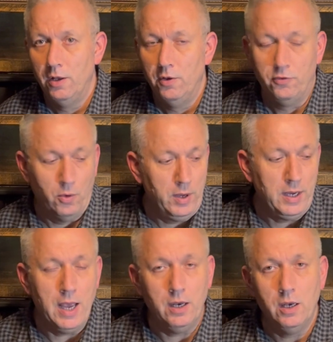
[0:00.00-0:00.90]
So
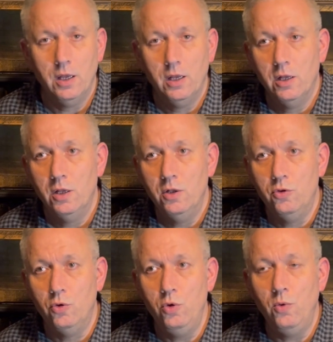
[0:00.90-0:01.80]
again,
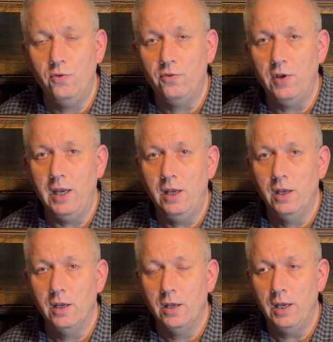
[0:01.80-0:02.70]
do you see
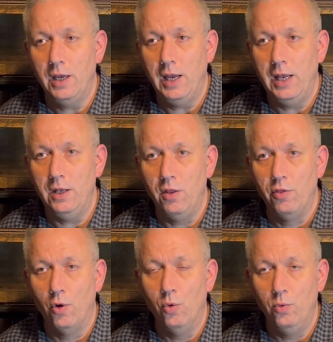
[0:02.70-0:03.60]
in
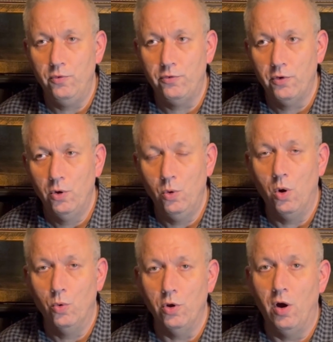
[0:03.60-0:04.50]
those who
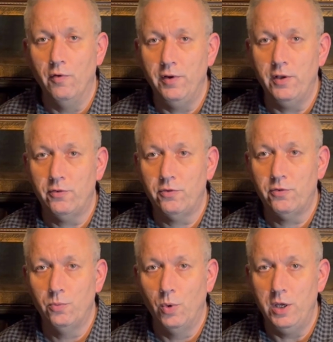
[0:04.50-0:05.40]
hold
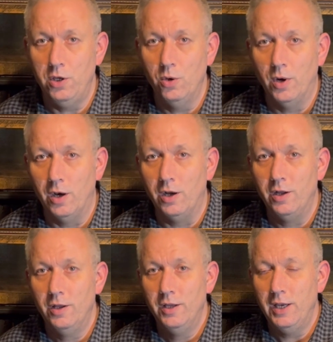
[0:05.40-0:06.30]
office where you are,
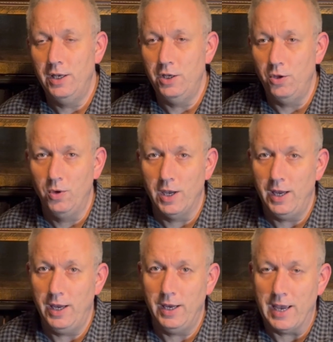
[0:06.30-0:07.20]
in the UK,
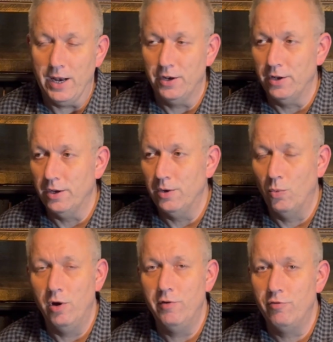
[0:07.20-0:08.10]
in Canada,
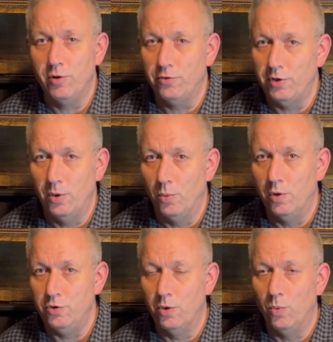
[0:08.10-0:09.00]
wherever else in the
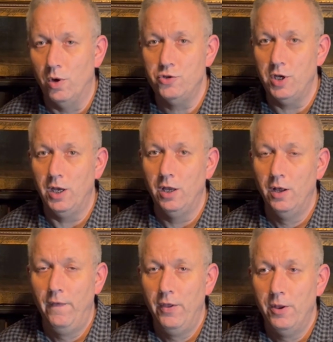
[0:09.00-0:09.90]
world you're watching,
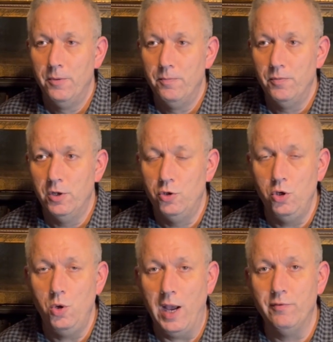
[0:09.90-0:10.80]
do
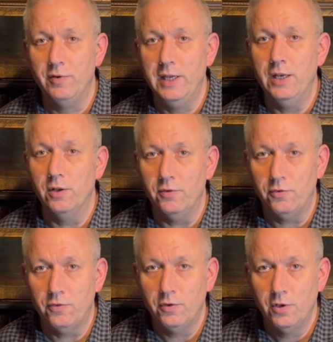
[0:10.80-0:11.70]
you have
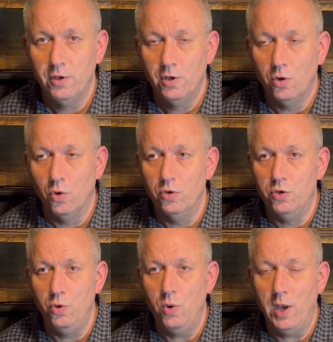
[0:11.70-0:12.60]
leaders, or
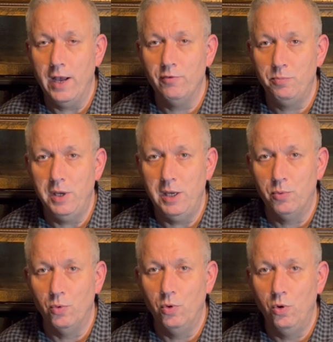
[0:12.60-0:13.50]
do you have
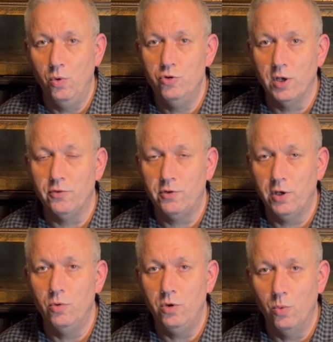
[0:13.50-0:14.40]
people who just
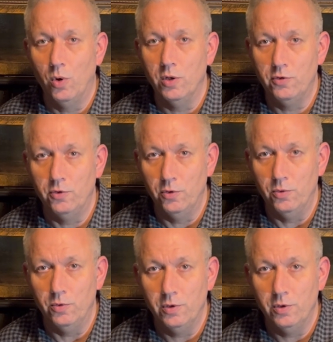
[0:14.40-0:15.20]
tell you what to do?